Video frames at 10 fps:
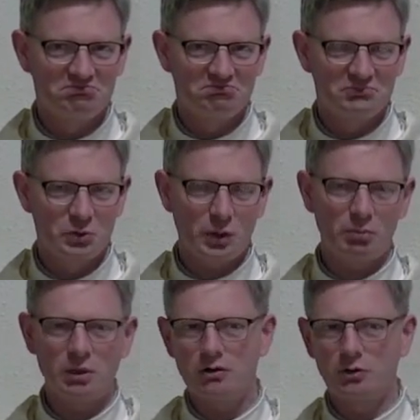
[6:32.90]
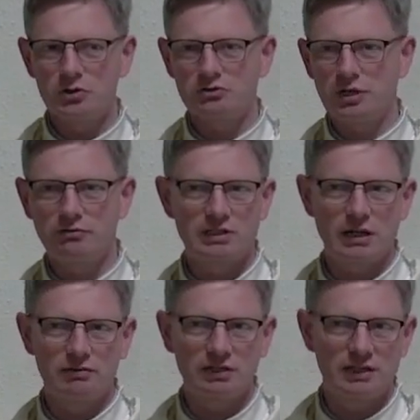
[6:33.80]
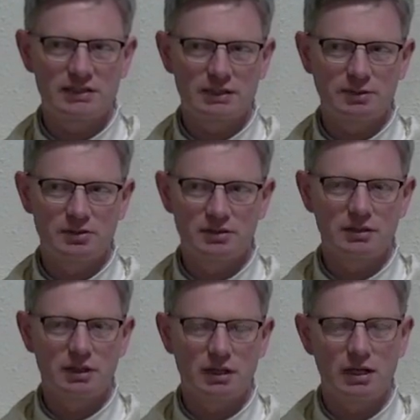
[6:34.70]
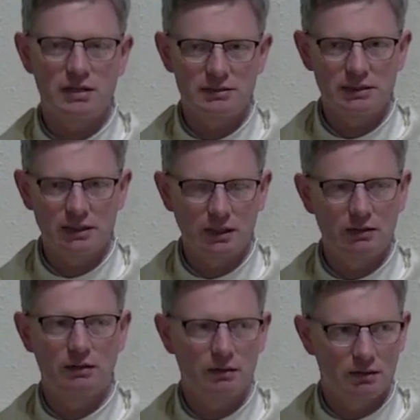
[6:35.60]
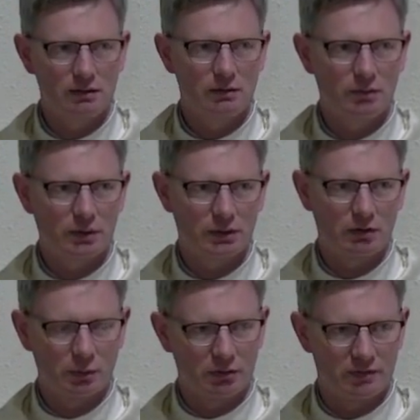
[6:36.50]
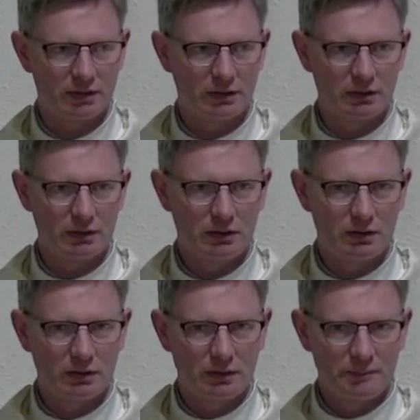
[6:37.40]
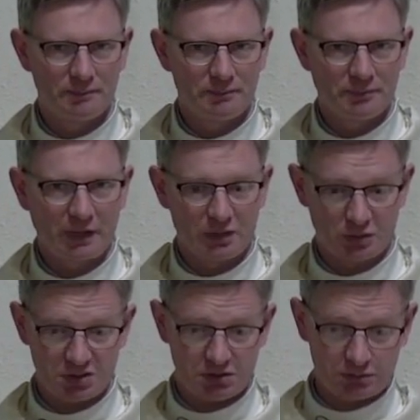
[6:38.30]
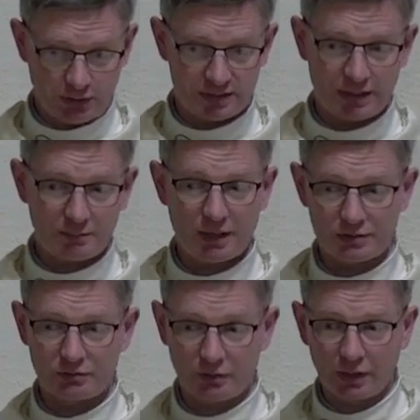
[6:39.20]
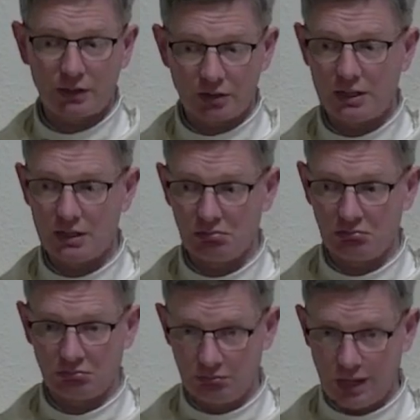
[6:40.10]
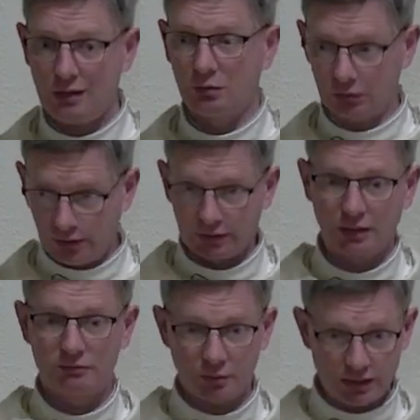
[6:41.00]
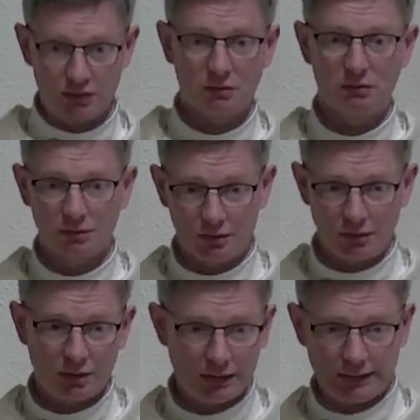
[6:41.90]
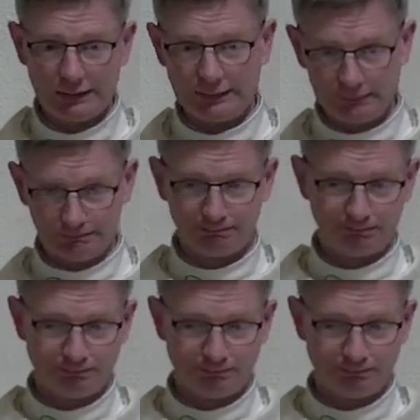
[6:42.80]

do you want to pray a rosary every day for the next six months and see then what the Lord will reveal? Do you want to attend Mass regularly now, like every week, um,